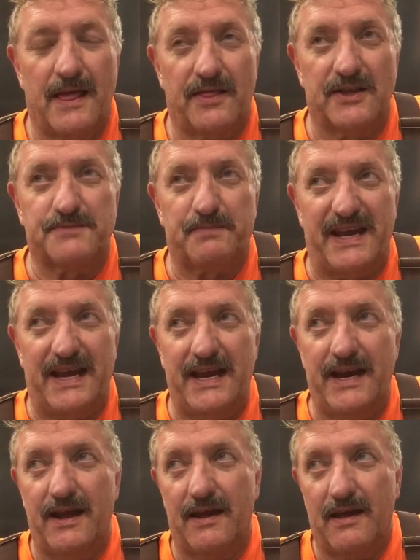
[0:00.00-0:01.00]

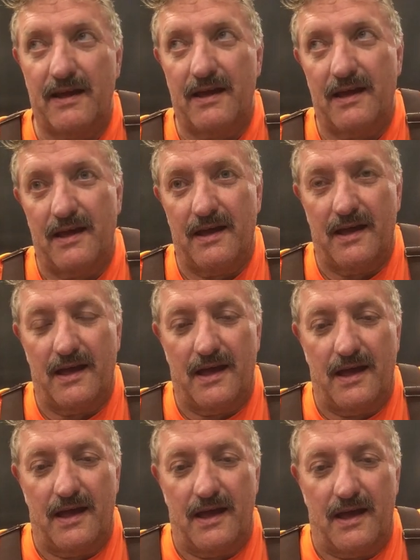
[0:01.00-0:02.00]
speed
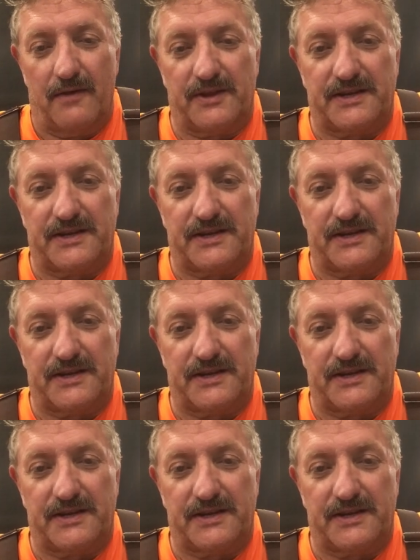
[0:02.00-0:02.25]
of